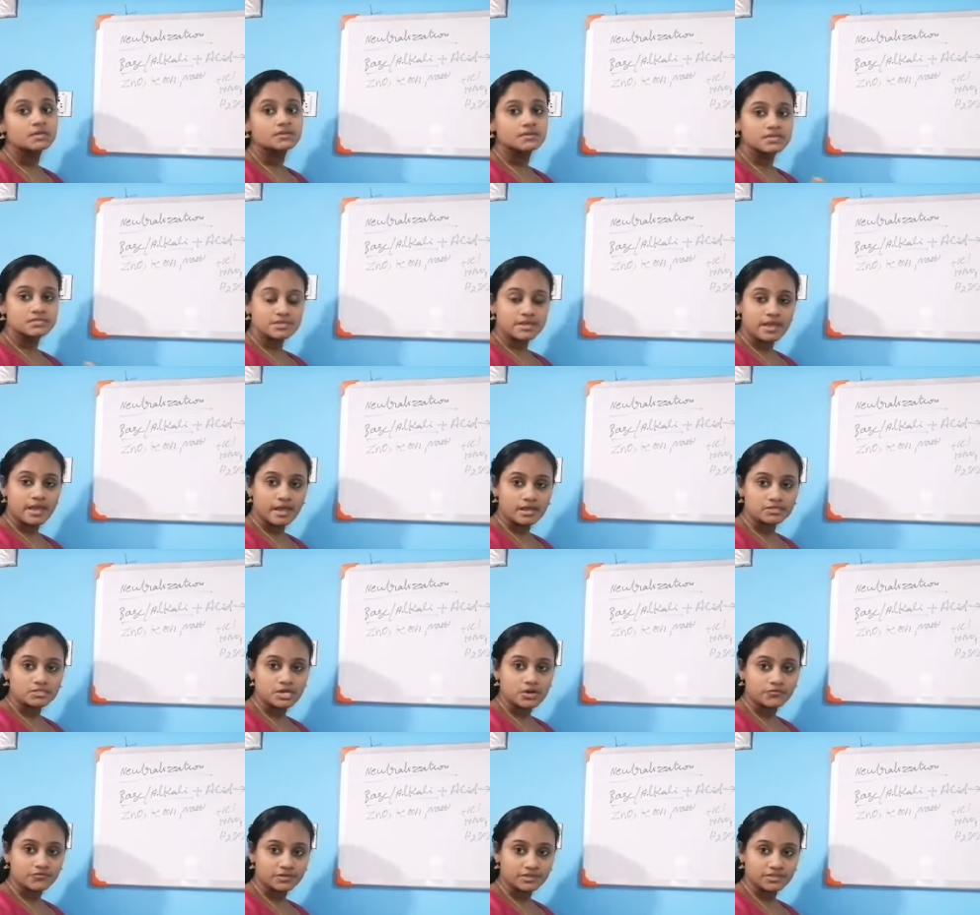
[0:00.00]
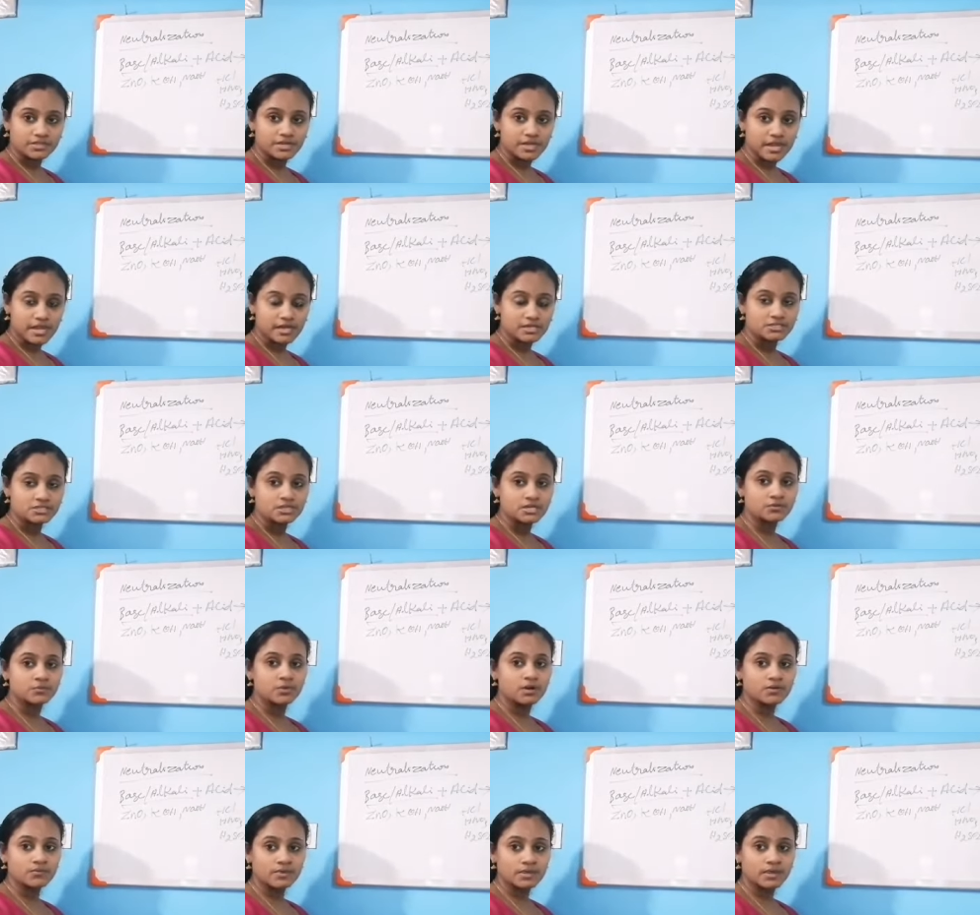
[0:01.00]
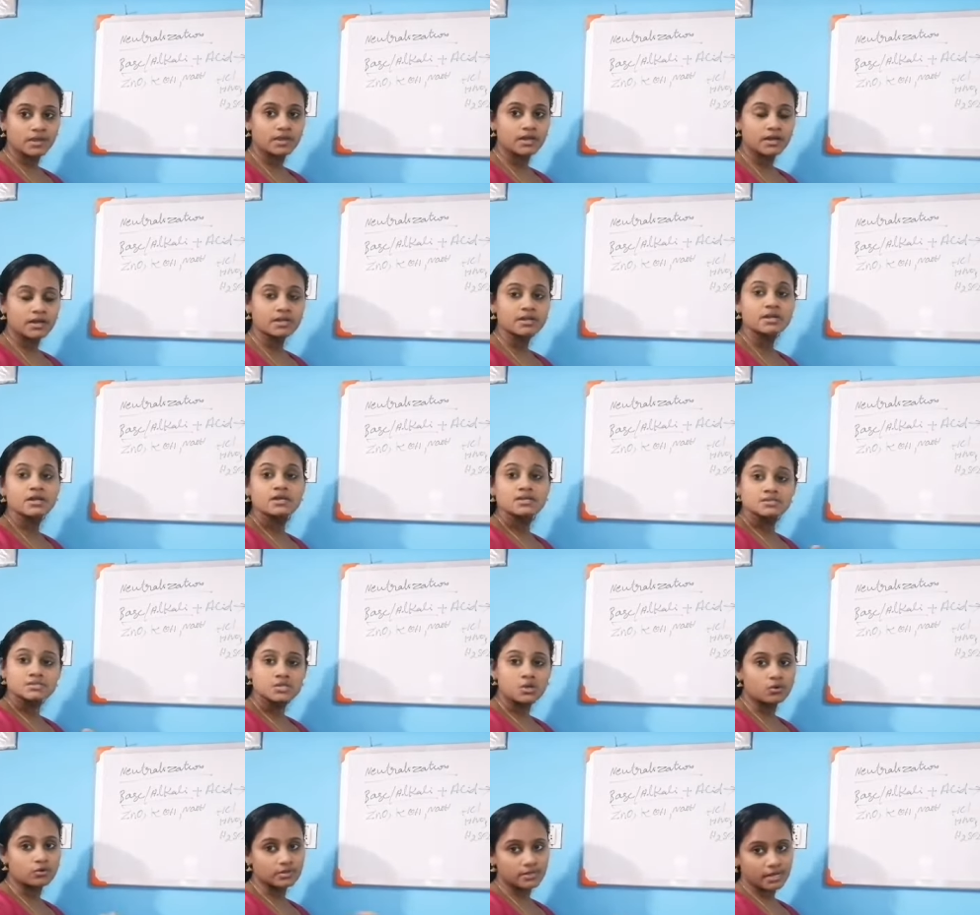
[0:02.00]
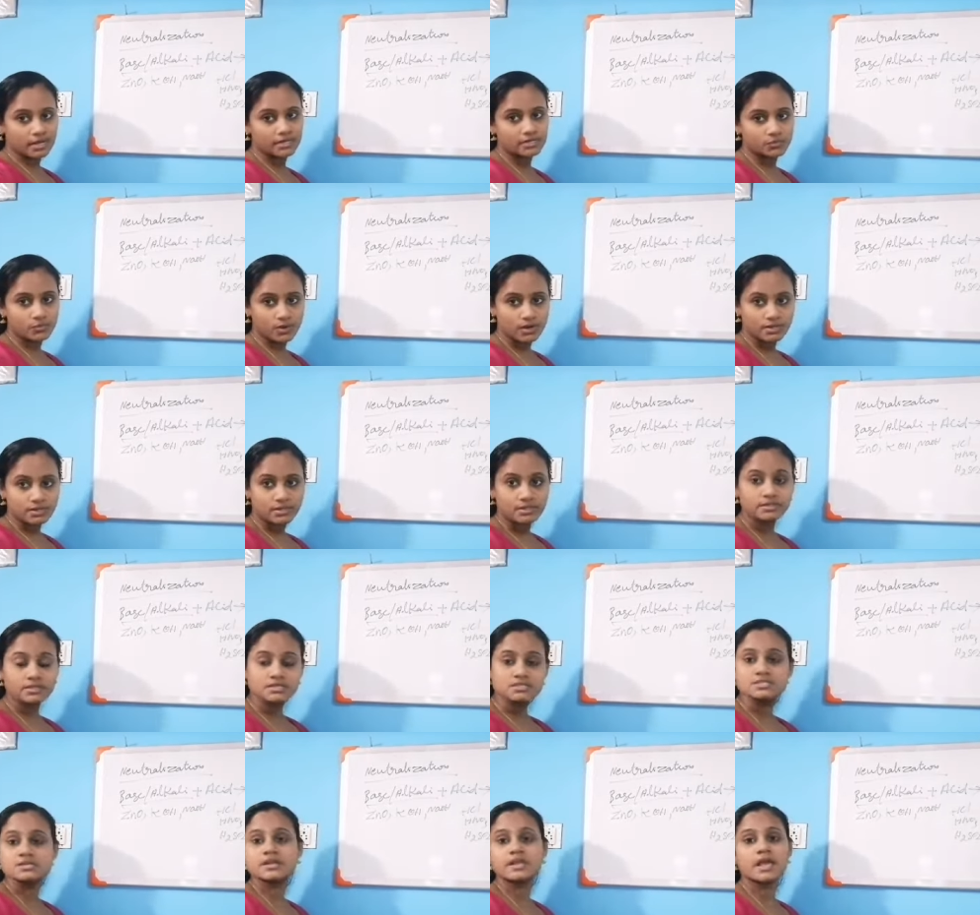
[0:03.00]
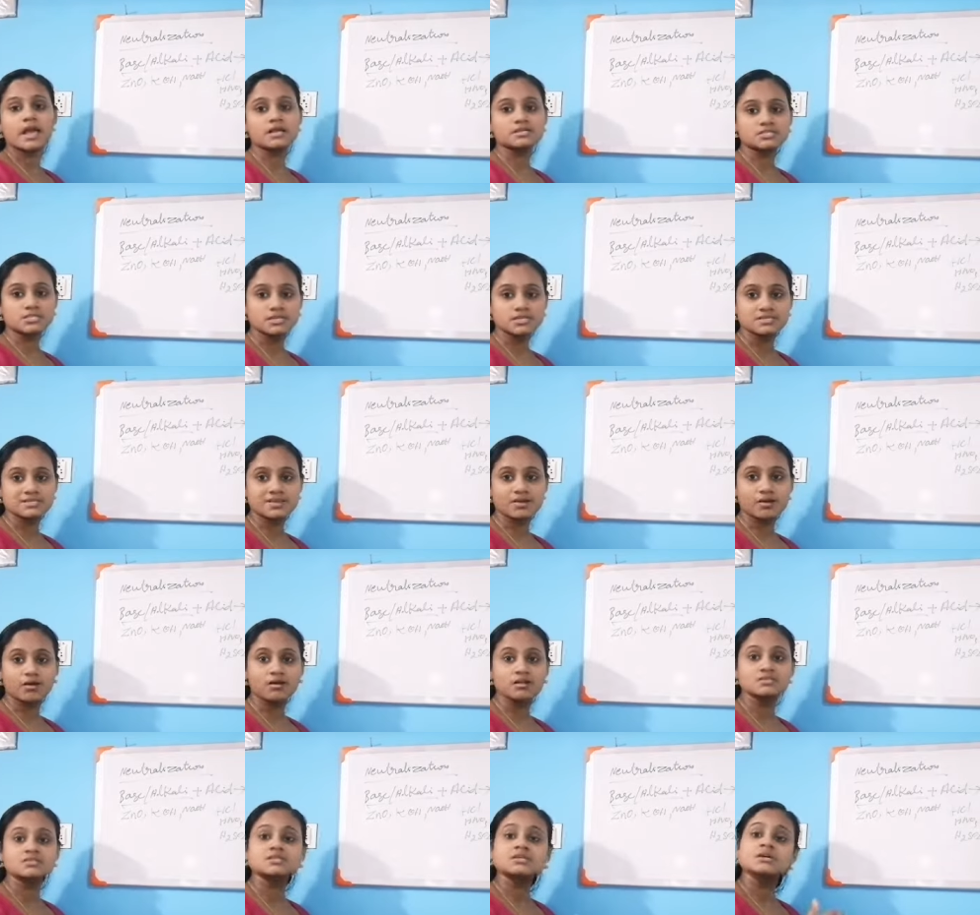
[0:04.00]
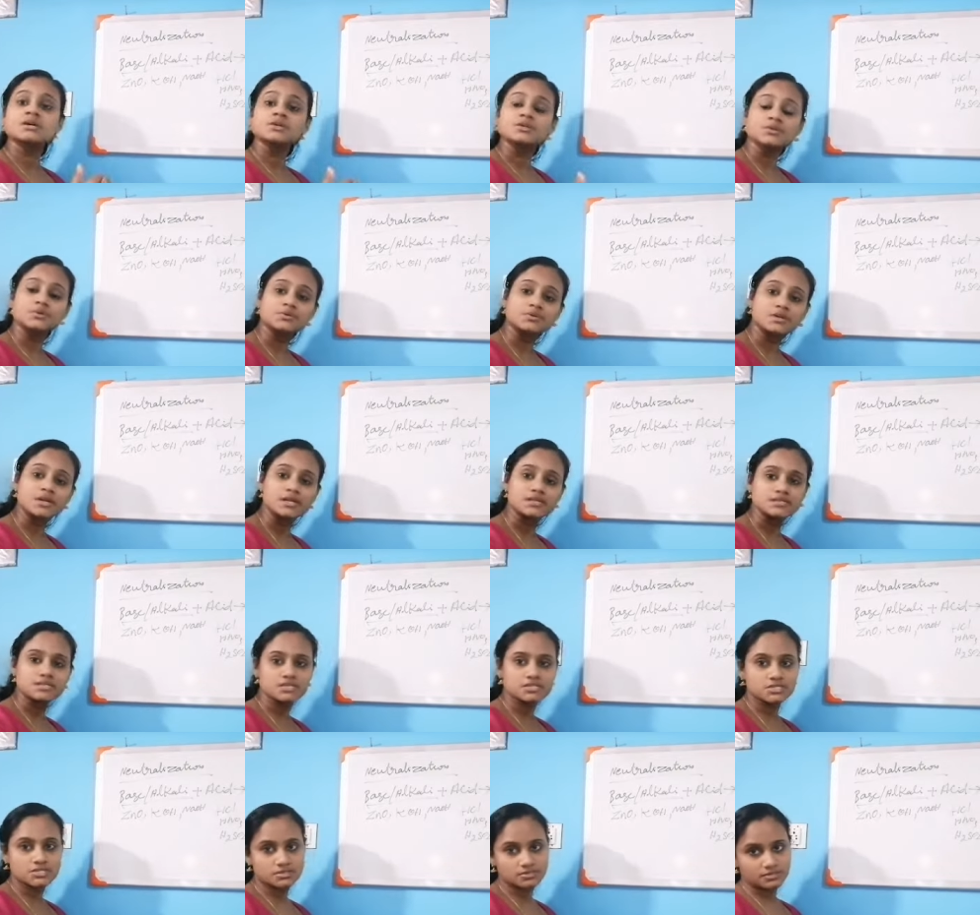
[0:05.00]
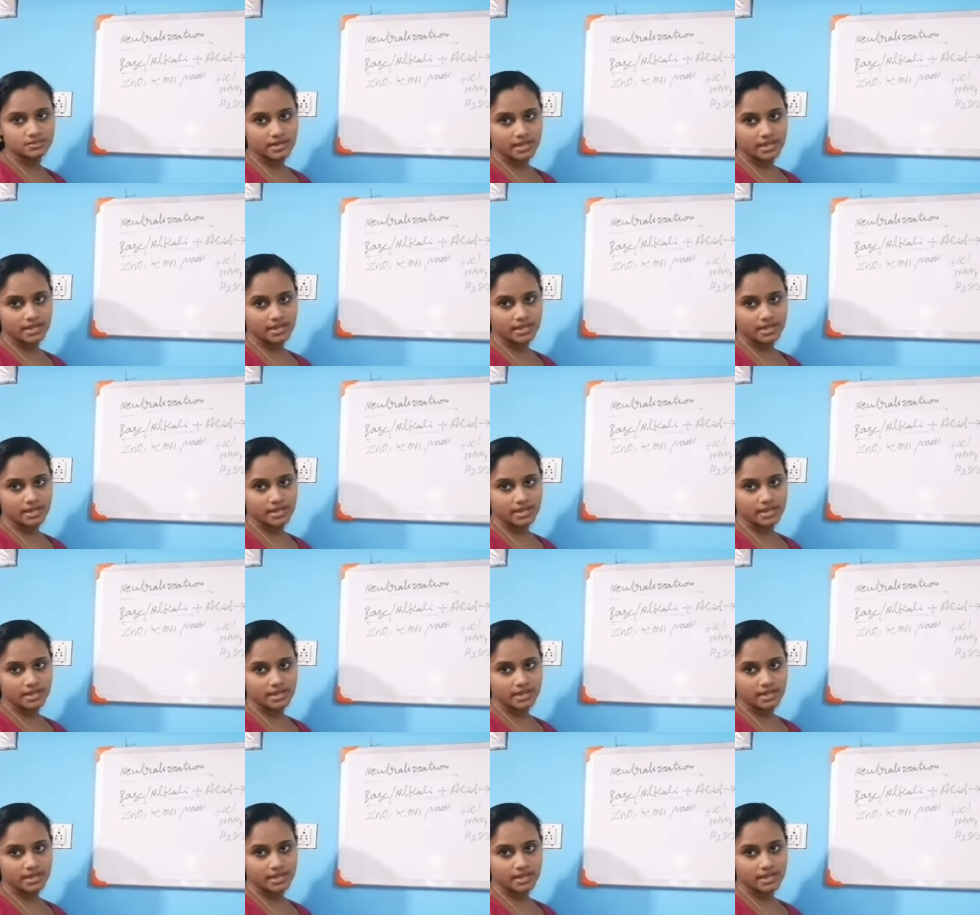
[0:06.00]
This react, after the reaction, what we get? Salt and water. This reaction is called neutralization